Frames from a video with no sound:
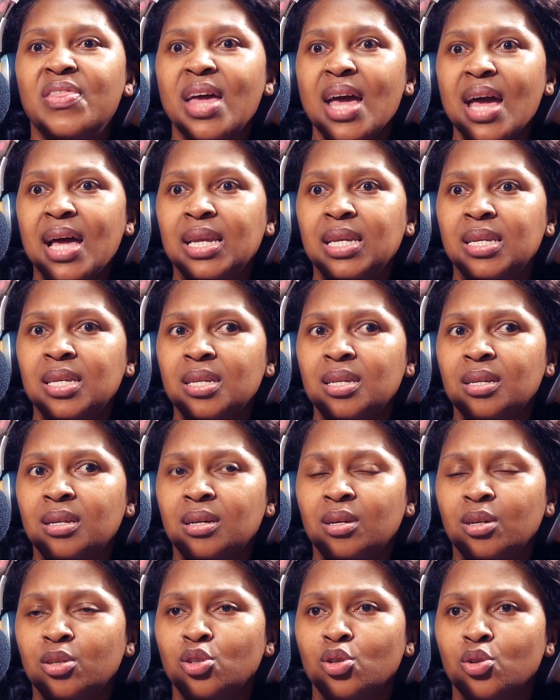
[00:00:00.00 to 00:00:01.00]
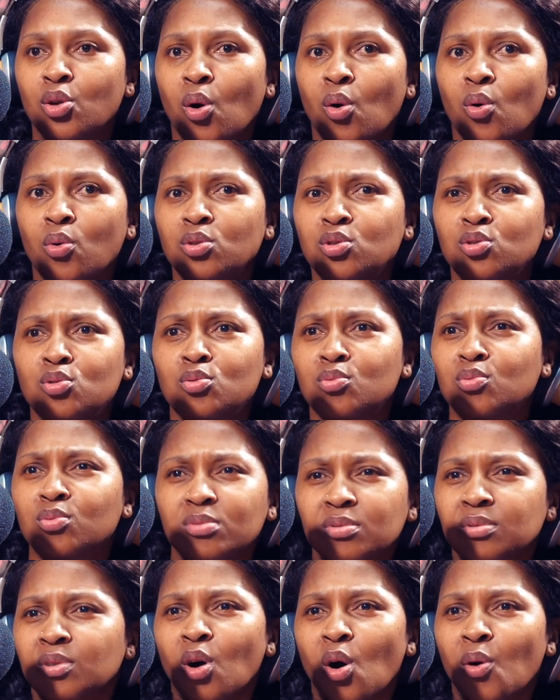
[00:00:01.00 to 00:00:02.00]
then, you
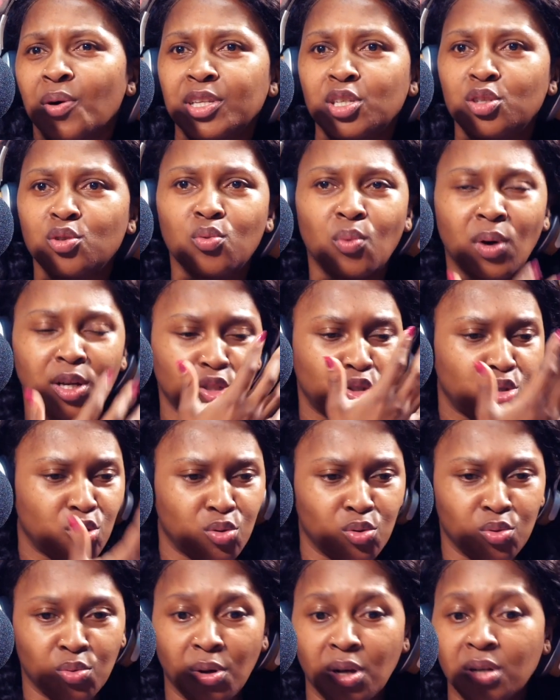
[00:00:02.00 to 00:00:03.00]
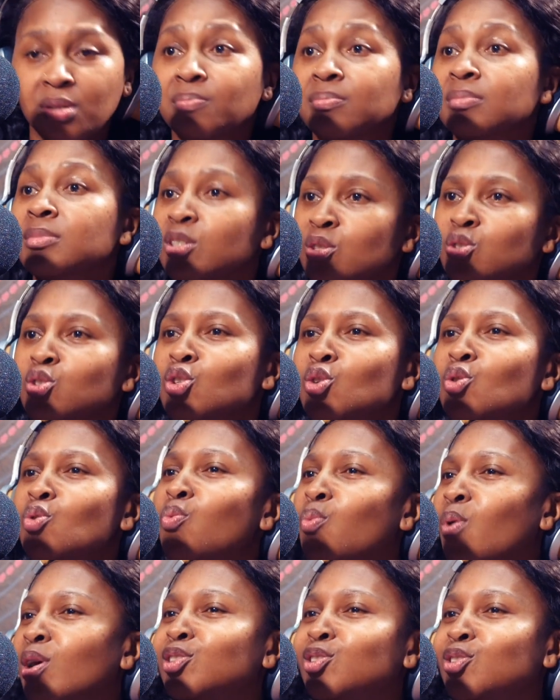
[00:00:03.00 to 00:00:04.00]
go and you want to do
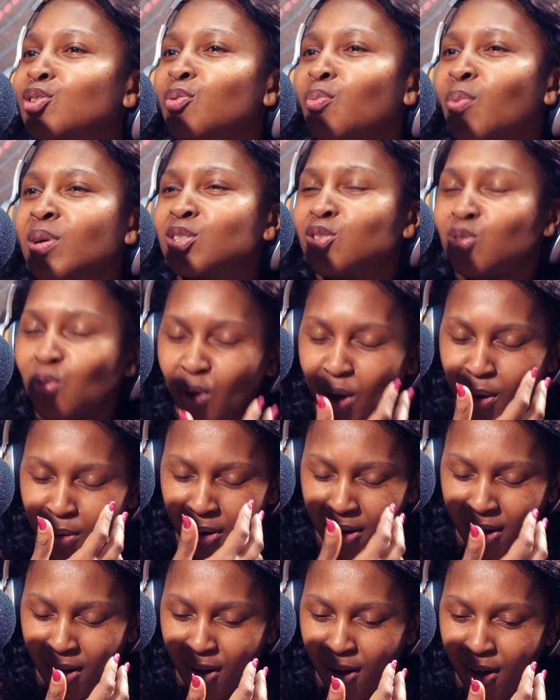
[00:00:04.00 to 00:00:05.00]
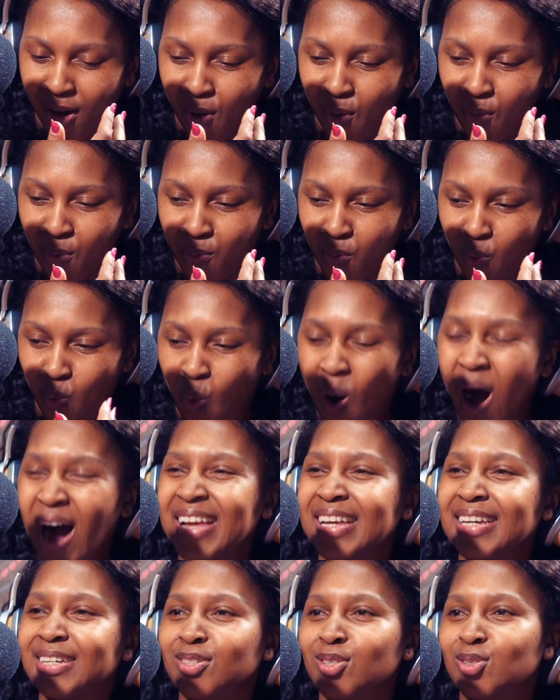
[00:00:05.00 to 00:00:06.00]
what you are
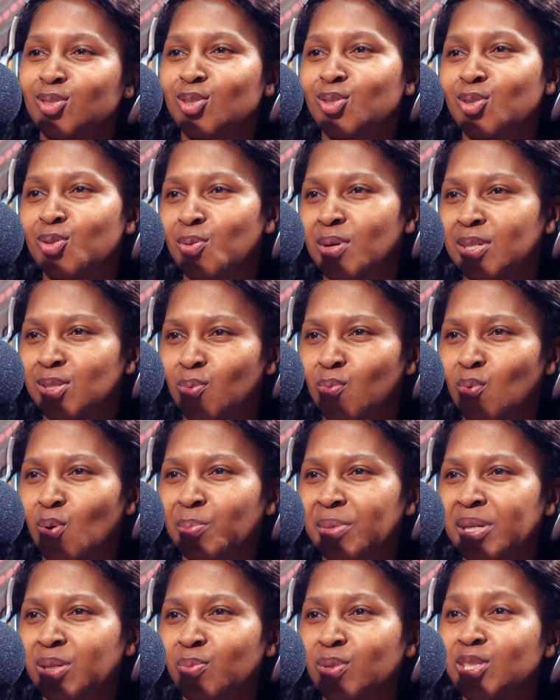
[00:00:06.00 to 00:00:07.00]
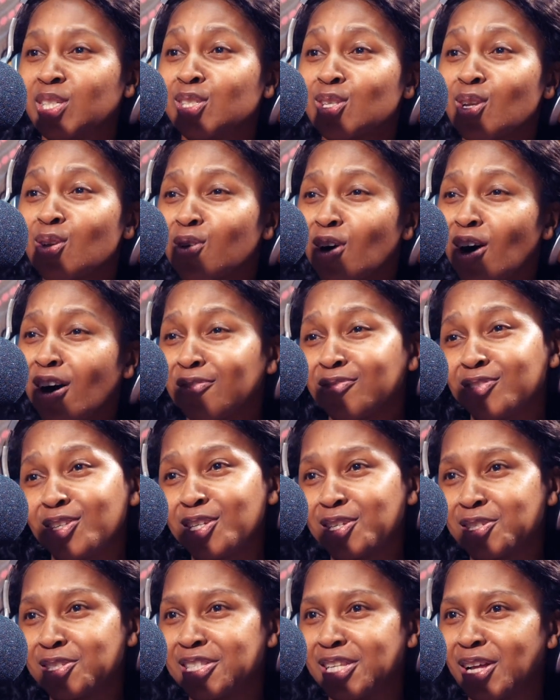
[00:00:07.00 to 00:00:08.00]
wired to do as a woman, which is look after
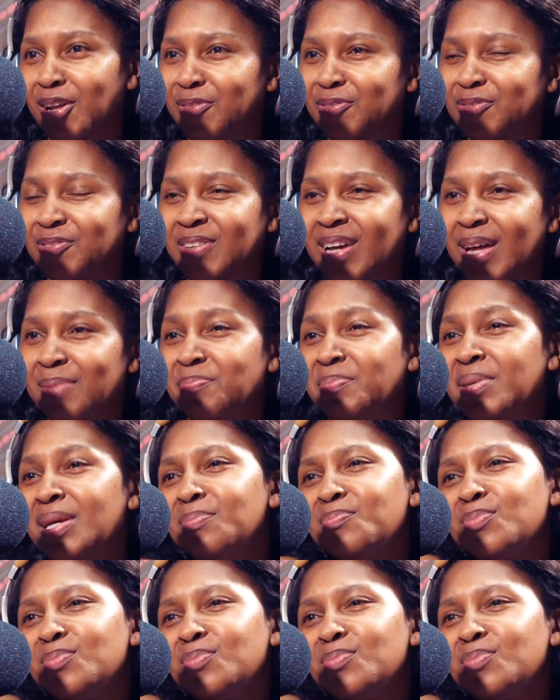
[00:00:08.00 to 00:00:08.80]
yourself and be